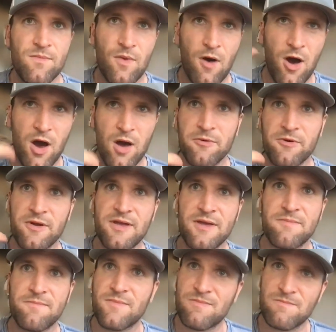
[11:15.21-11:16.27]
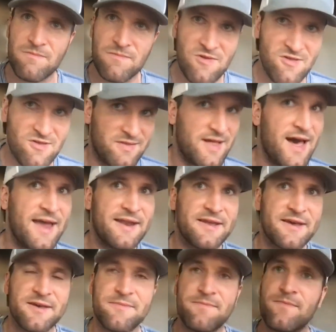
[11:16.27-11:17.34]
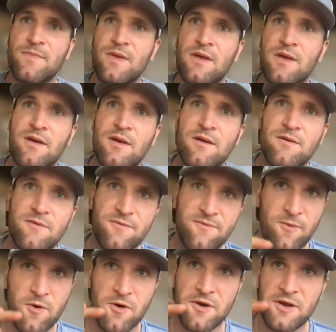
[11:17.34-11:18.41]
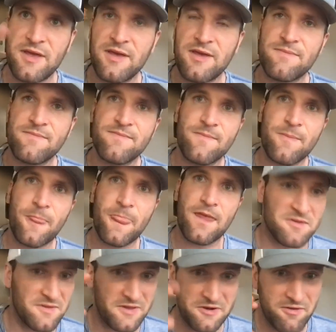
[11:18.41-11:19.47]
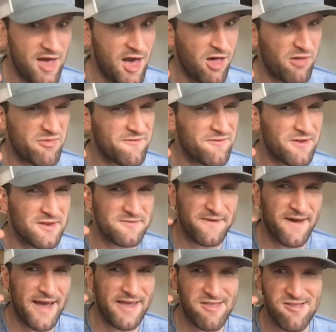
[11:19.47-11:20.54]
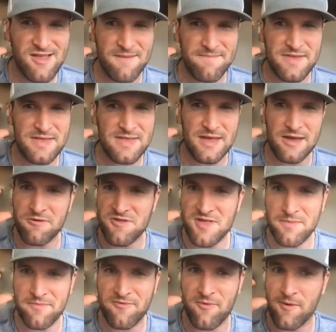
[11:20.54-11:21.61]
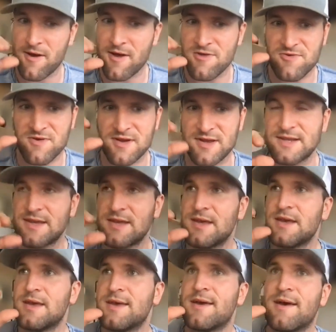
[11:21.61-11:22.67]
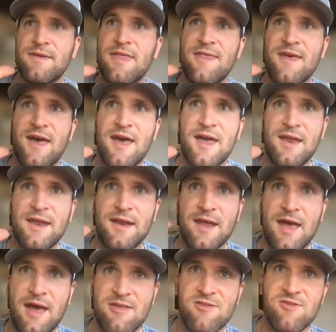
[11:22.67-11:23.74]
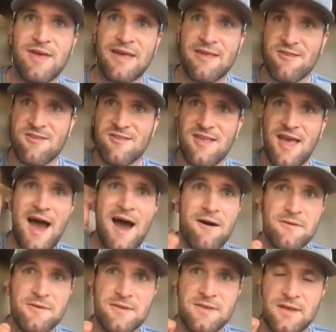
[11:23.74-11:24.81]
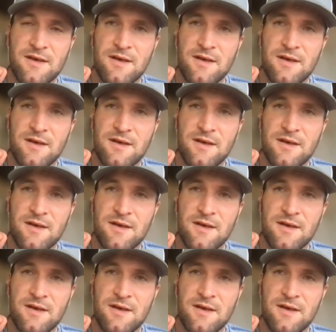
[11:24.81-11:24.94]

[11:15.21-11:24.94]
Aubrey, Salina, Forney, Little Elm, if you can find something there, sub 400. And then as you get south,